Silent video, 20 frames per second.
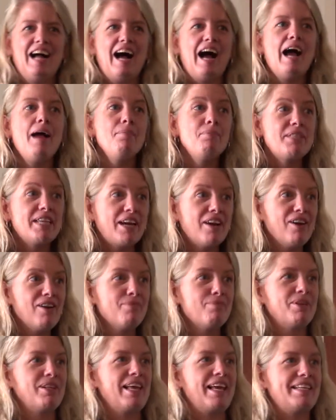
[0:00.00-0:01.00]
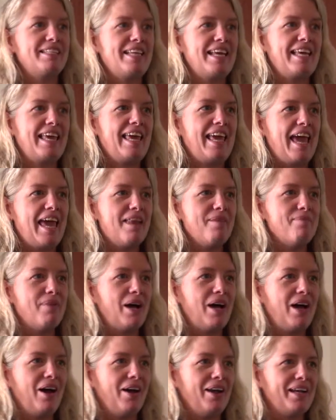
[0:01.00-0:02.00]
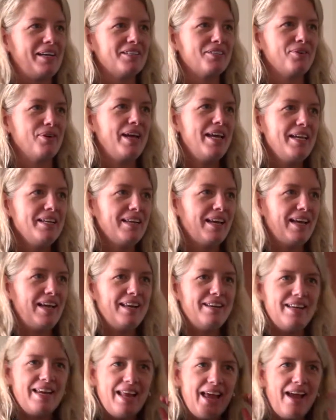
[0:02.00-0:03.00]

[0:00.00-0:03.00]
I'm terrible at taking antibiotics, right? I